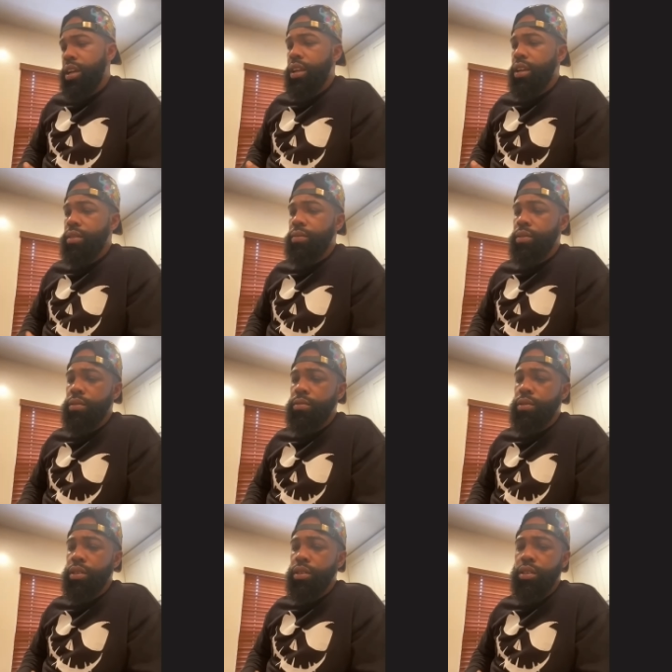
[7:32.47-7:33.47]
like what it
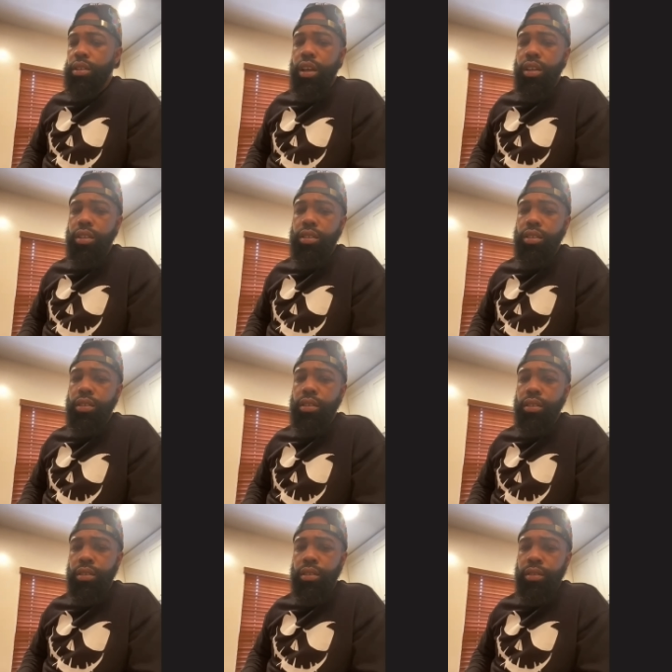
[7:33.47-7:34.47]
was, honestly.
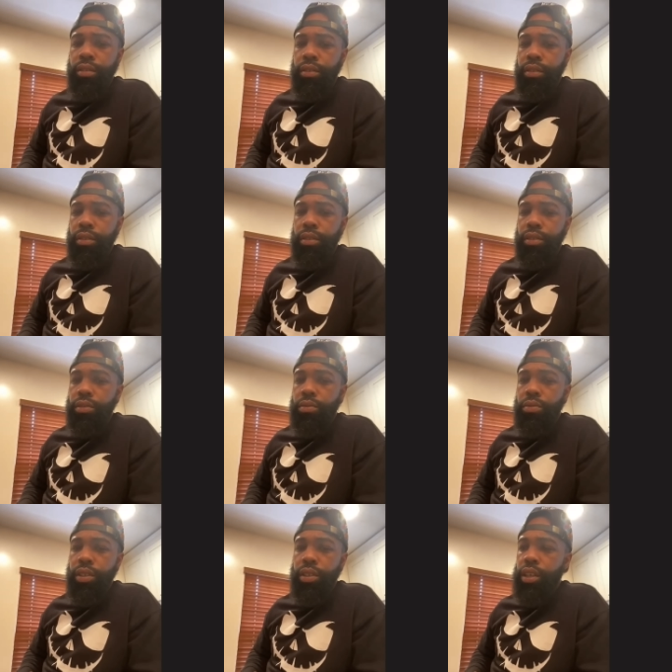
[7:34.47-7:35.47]
You know what I'm
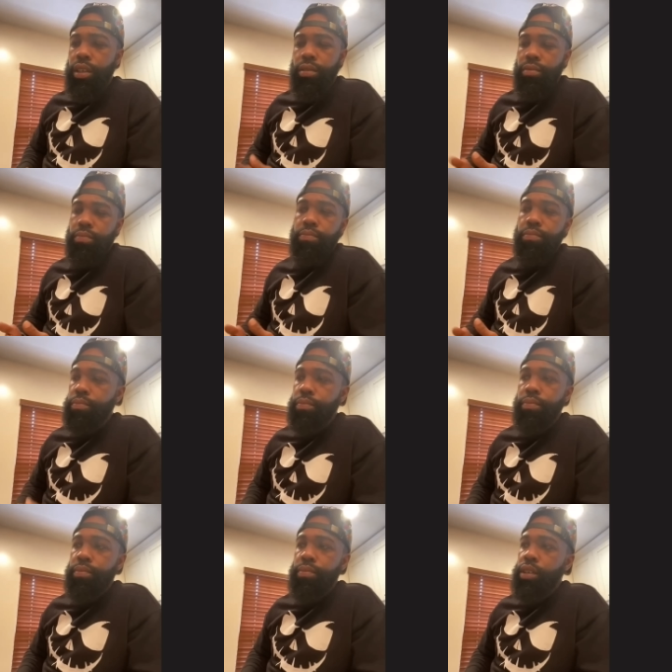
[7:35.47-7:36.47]
saying?
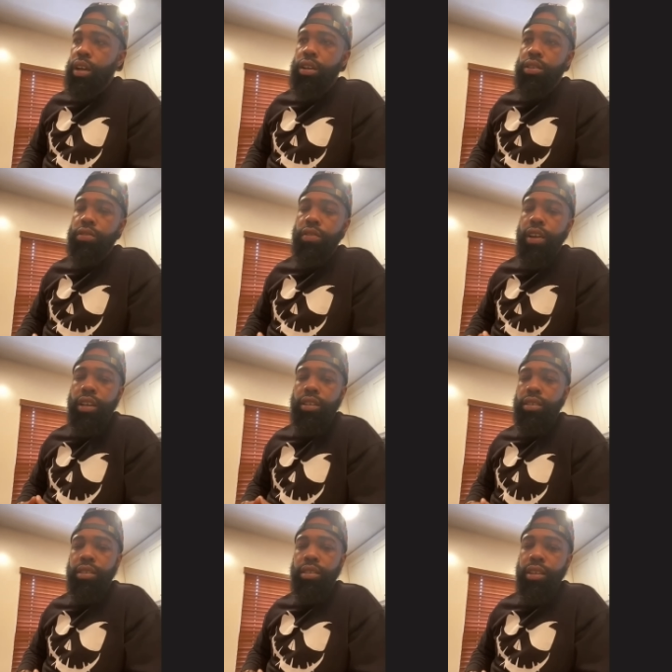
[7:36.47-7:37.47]

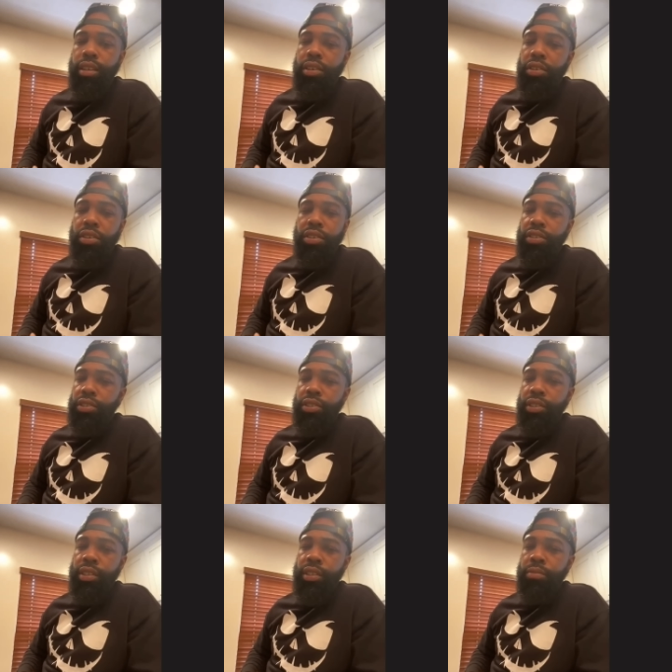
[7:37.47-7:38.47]
Contracts,
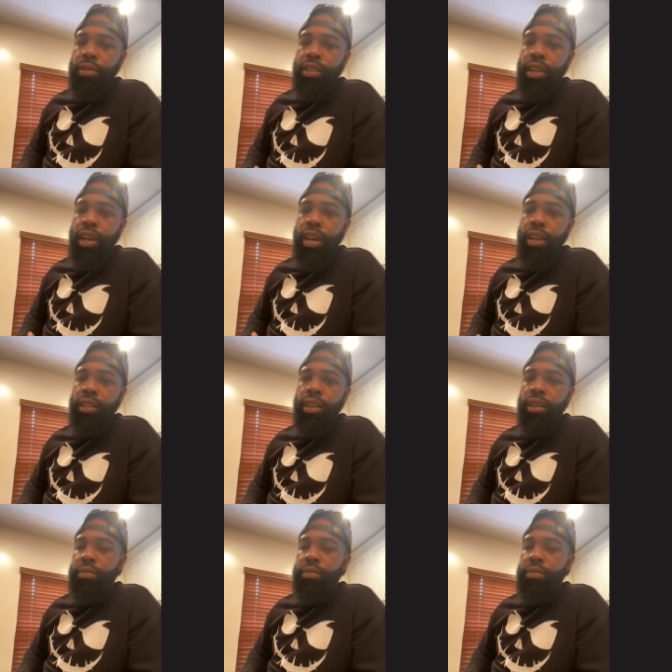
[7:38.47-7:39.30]
shit wasn't adding up,